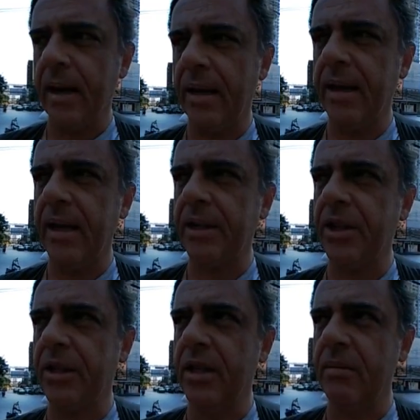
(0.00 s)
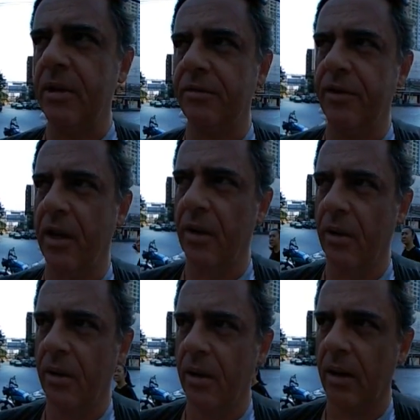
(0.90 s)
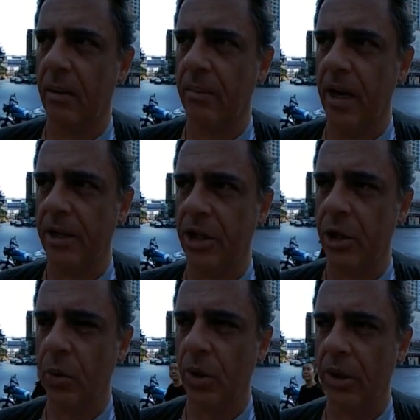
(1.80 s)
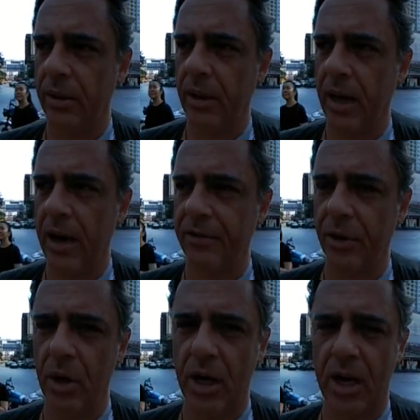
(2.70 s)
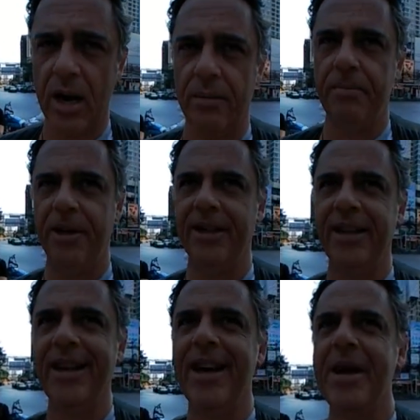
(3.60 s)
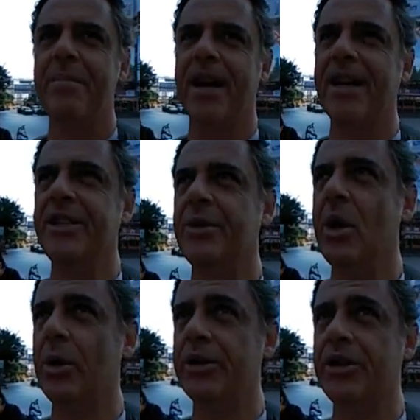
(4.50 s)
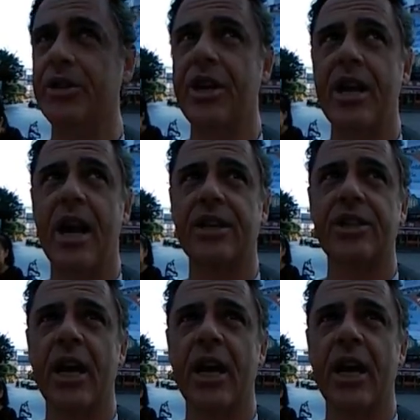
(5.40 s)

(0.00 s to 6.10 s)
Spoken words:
I think it's a demon figure. I'm not sure. I have to look it up. But I do know this is Ganesh.